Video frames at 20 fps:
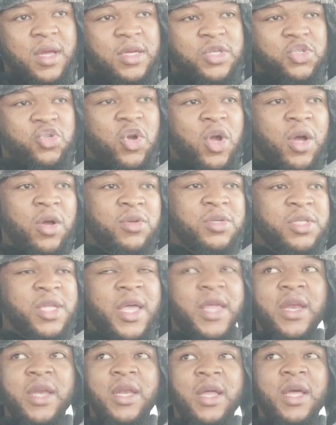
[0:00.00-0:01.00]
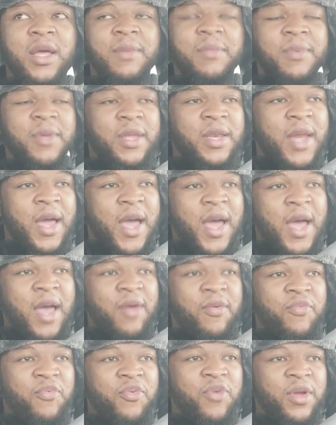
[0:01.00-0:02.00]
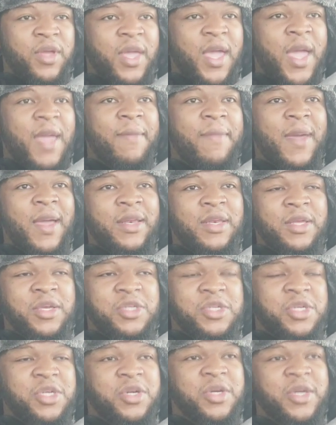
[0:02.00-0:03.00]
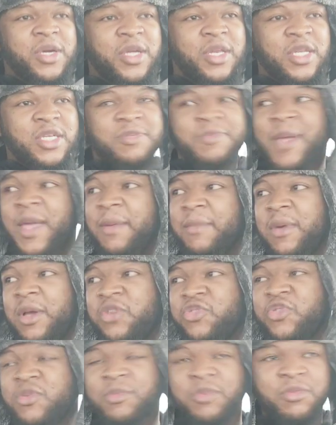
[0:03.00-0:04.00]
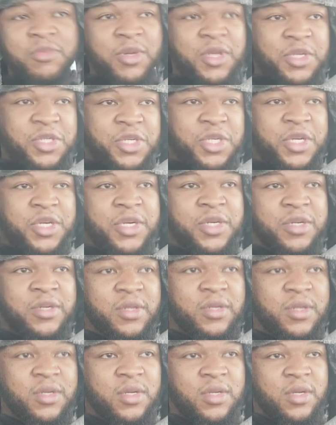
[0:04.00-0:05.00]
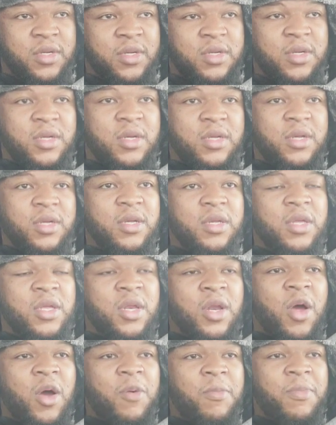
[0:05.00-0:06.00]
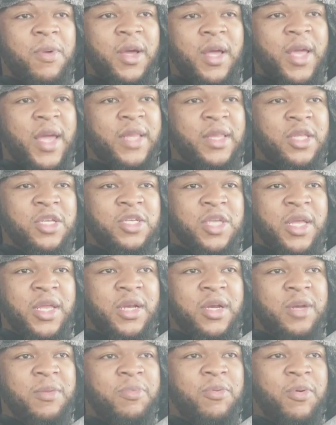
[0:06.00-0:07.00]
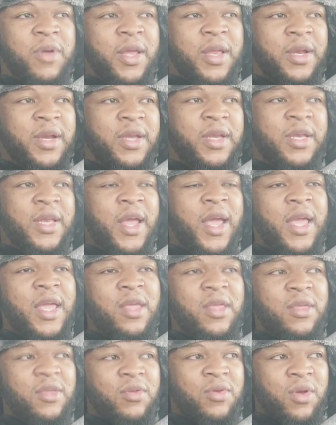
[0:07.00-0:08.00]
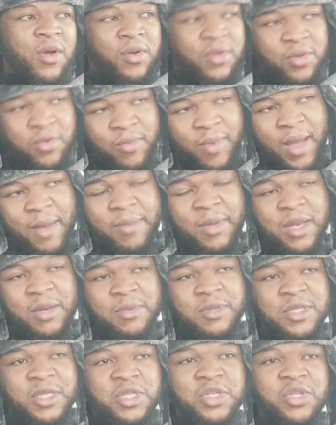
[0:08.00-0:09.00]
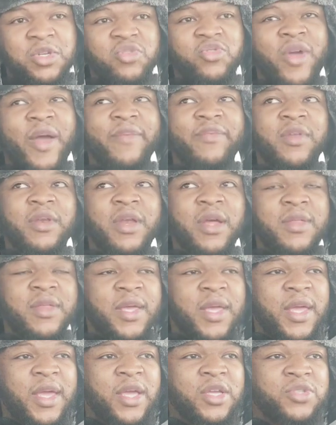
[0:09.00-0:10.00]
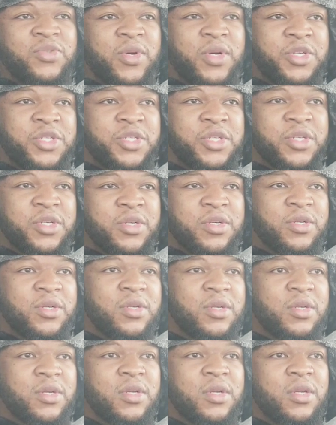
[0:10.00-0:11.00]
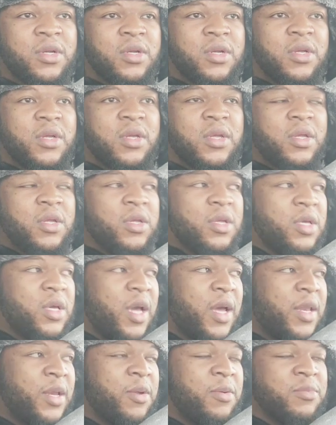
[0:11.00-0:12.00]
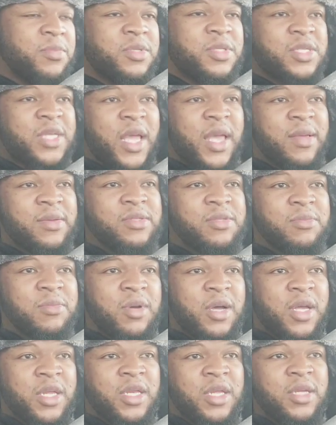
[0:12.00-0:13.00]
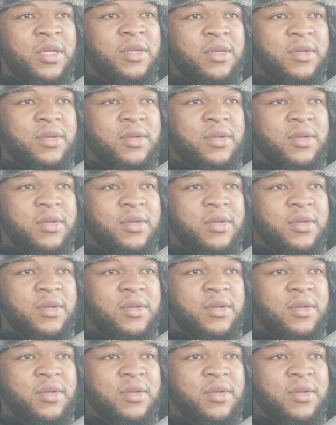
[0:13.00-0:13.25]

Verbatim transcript: struggled standing up in the eye front, came back this year, couldn't expect much from him this year, you know. But at the end of the end of the day, you know, you might be in a position to draft another edge rusher, cut him, save some money,